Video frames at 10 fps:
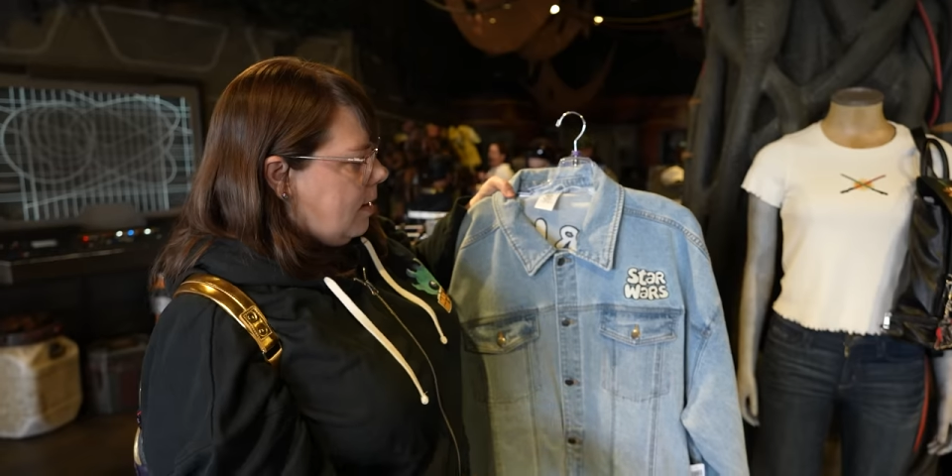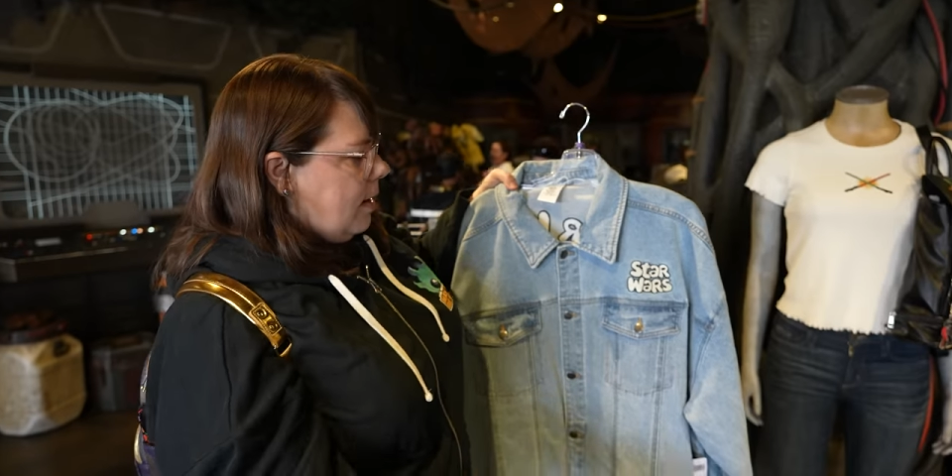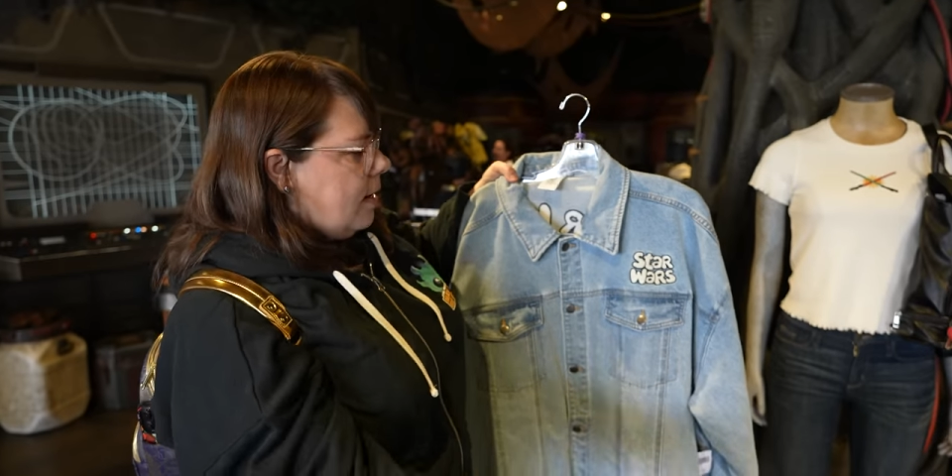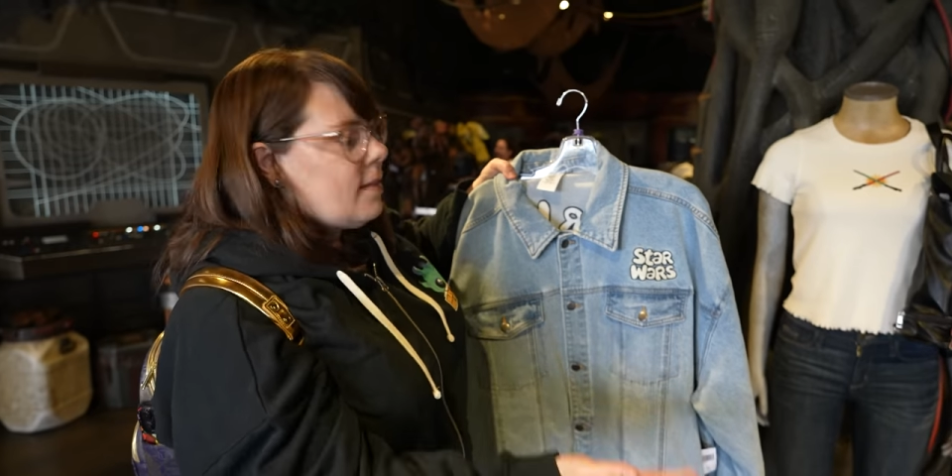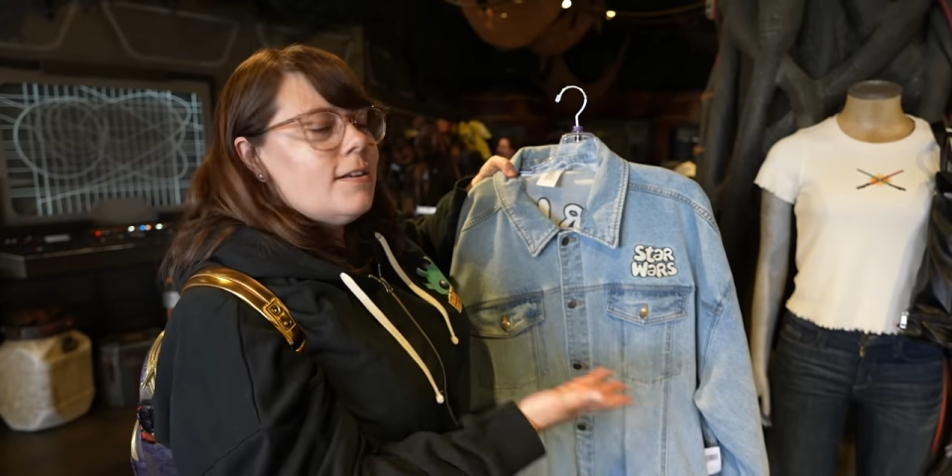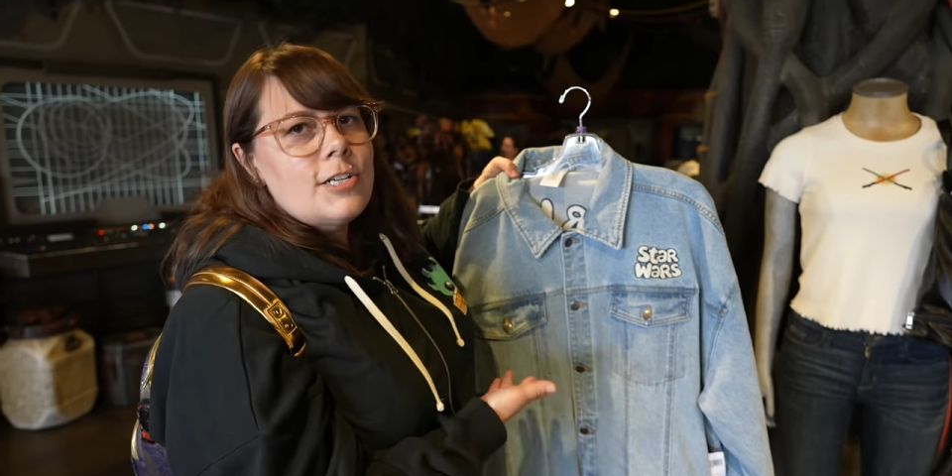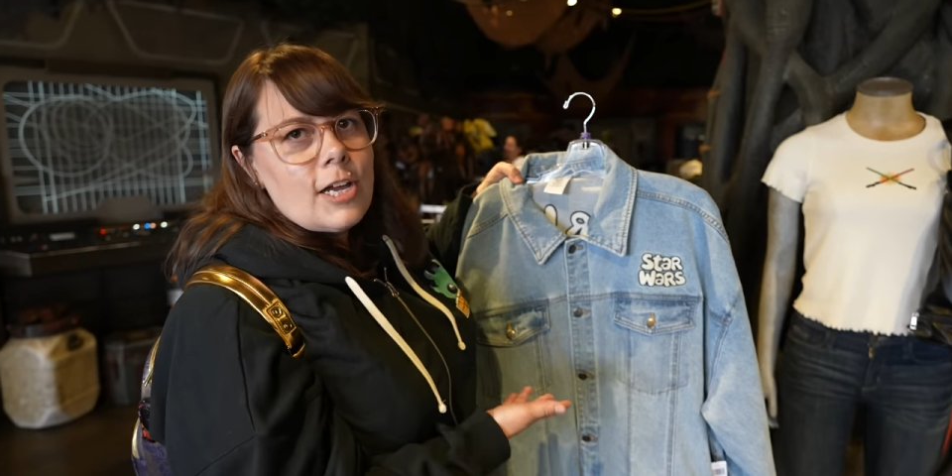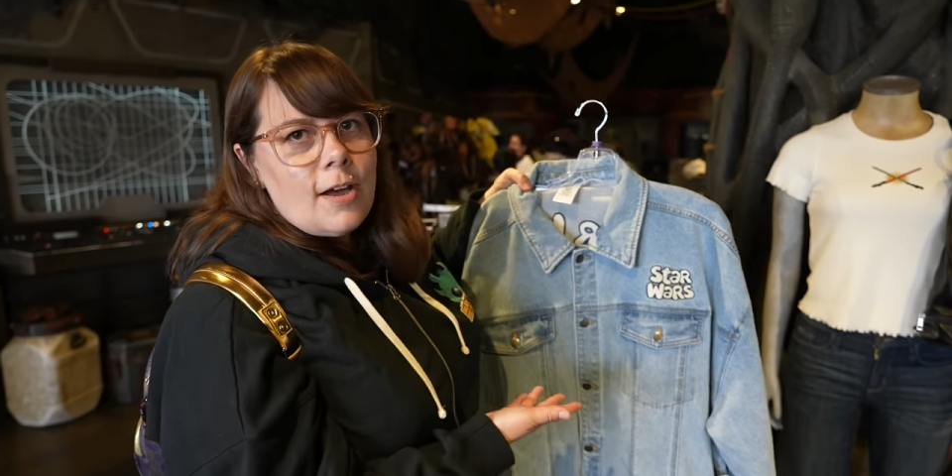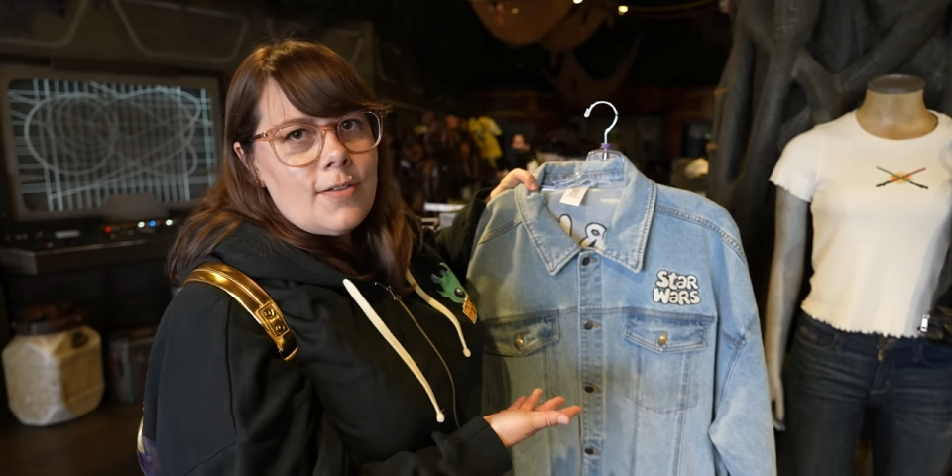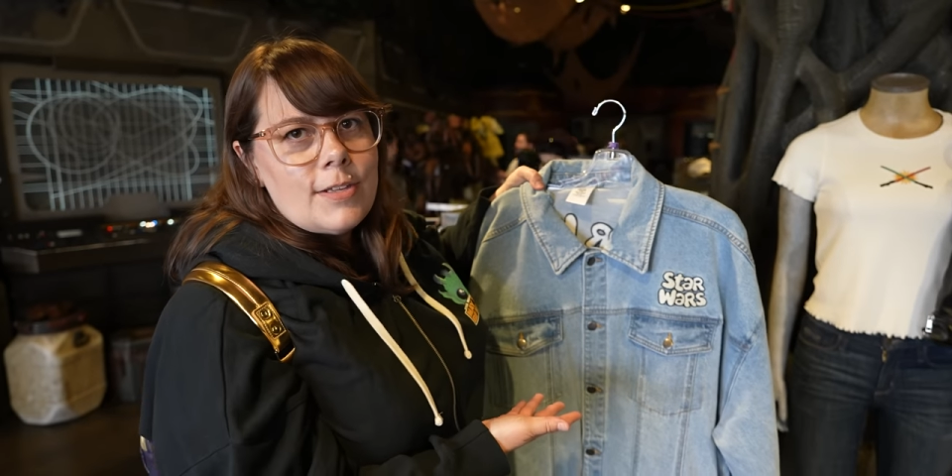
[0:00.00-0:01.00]
And then
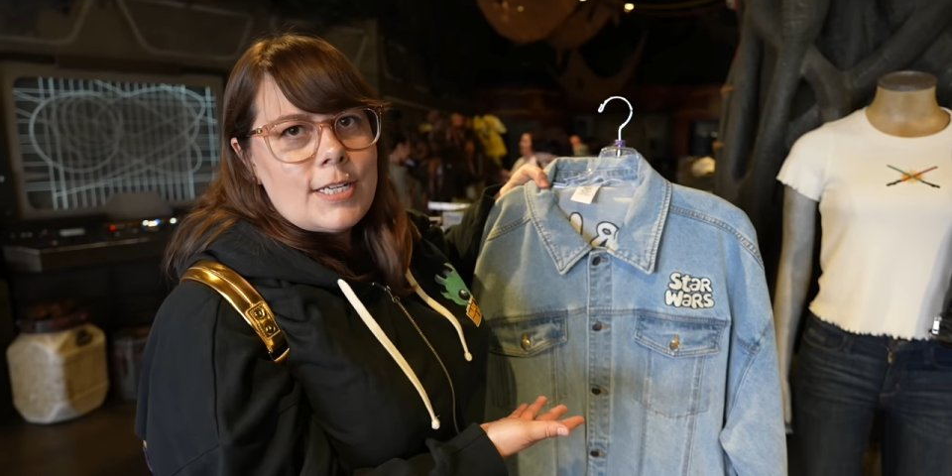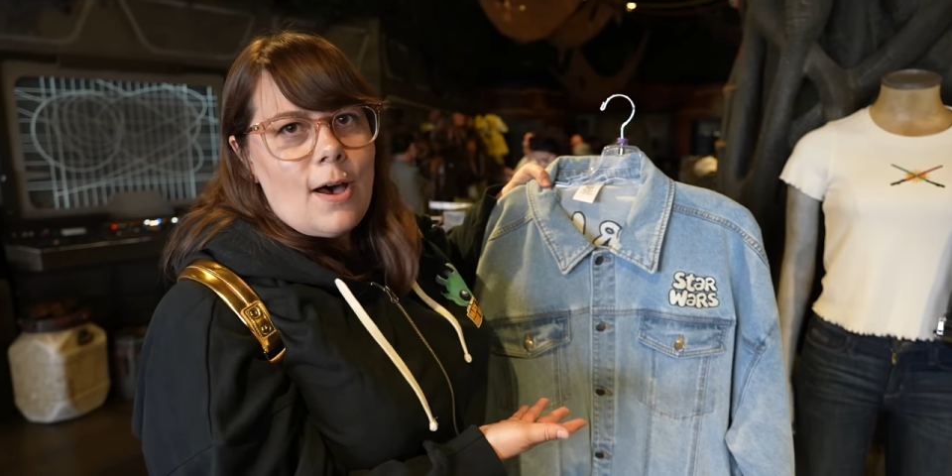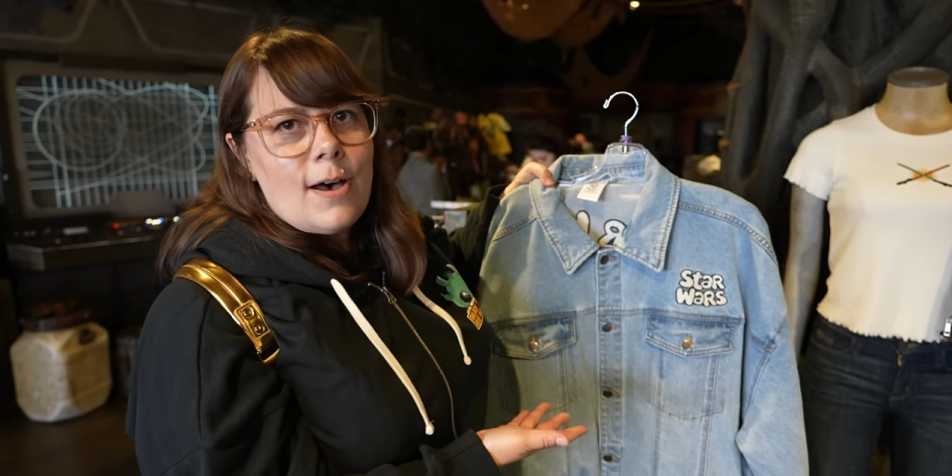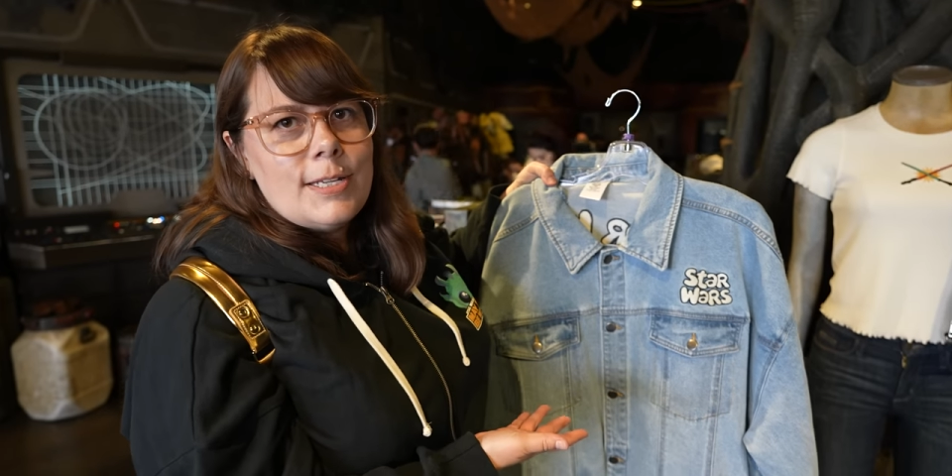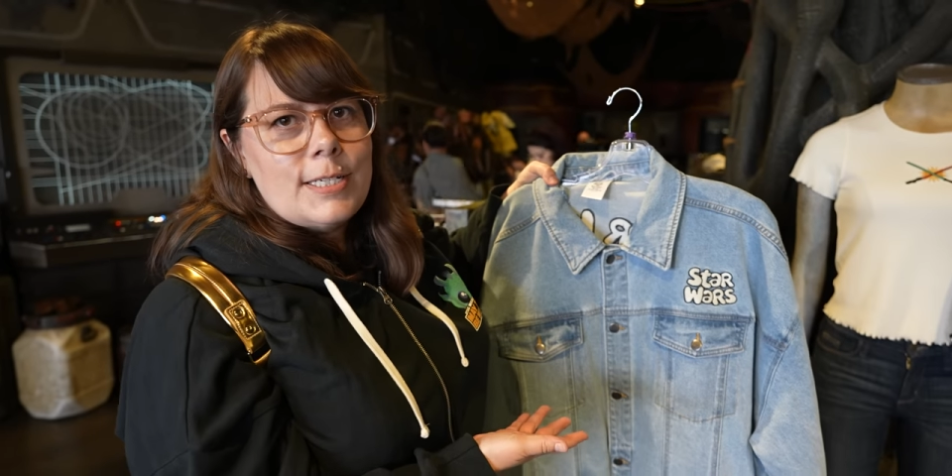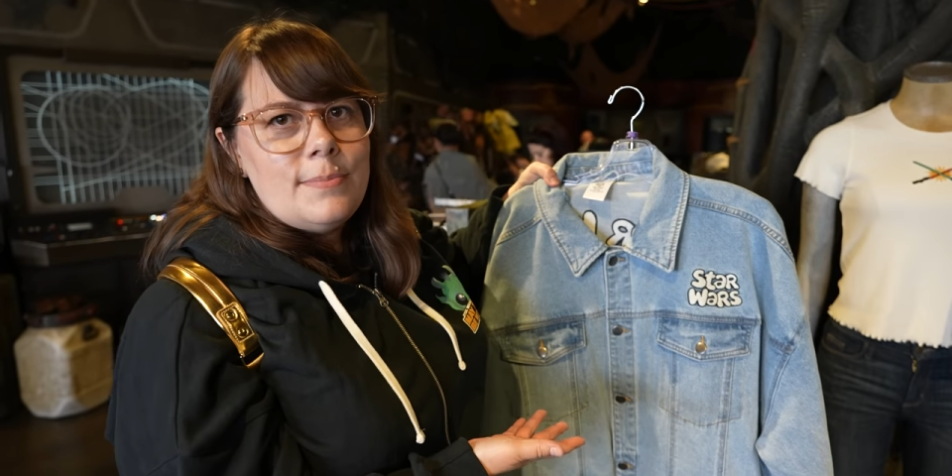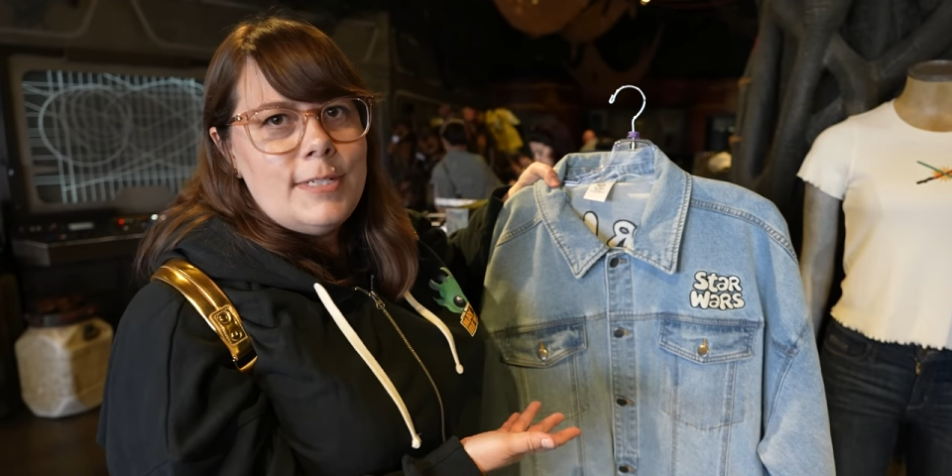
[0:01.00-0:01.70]
check out this awesome